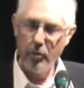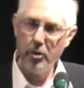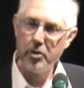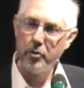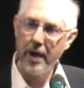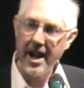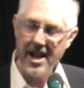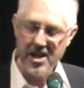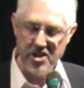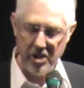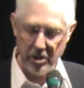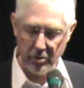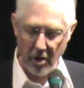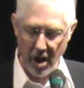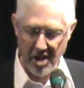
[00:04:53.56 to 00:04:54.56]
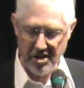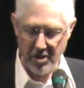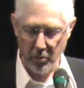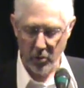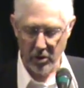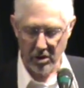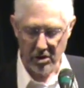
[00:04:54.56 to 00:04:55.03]
would range across
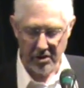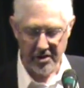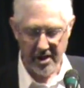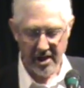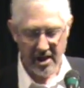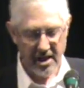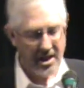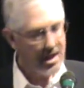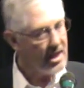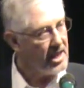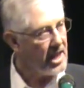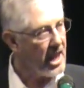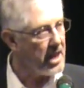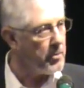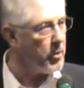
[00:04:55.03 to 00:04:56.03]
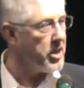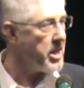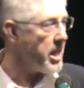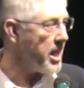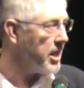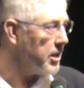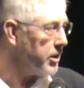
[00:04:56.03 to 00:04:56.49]
the world and would
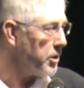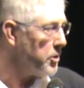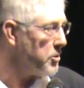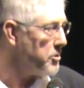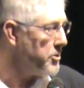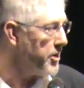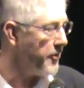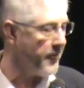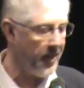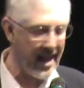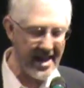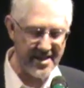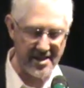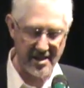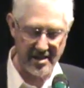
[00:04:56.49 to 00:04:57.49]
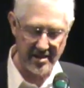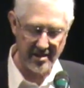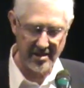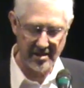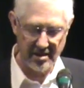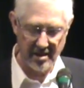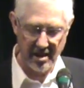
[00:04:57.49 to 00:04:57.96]
include the fate
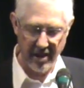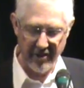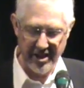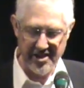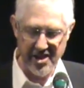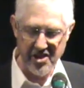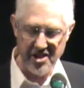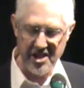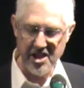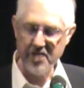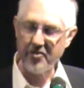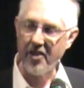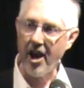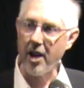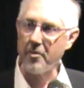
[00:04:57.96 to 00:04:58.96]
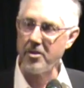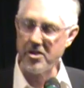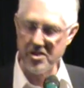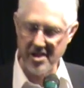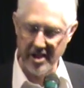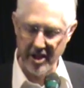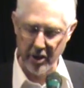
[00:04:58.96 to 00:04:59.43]
of indigenous
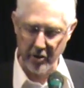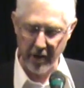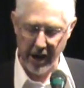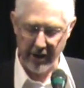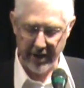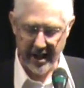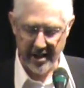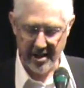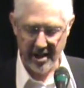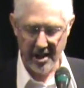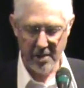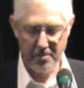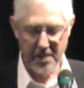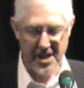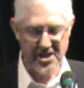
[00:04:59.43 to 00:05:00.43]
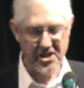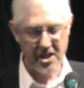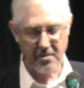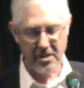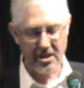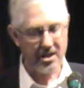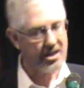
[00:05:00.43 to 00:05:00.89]
farmers and agrarian peace
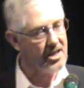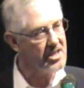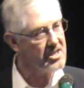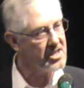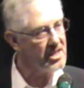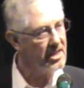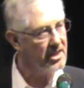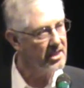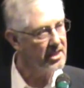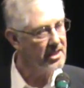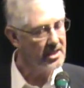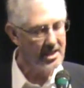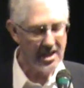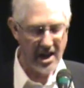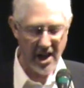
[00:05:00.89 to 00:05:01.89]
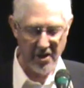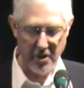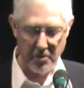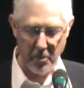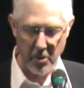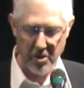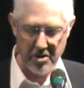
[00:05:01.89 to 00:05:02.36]
communities on the
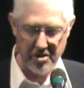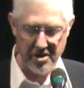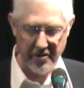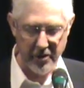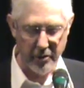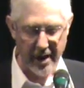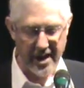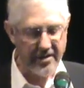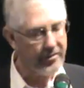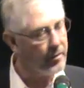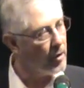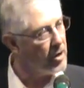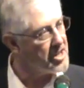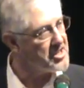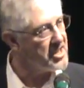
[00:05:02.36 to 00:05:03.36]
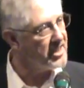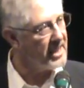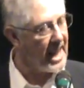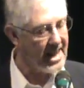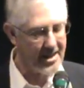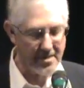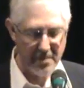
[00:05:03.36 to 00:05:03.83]
borders of the rainforest in
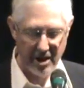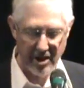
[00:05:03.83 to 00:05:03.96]
Latin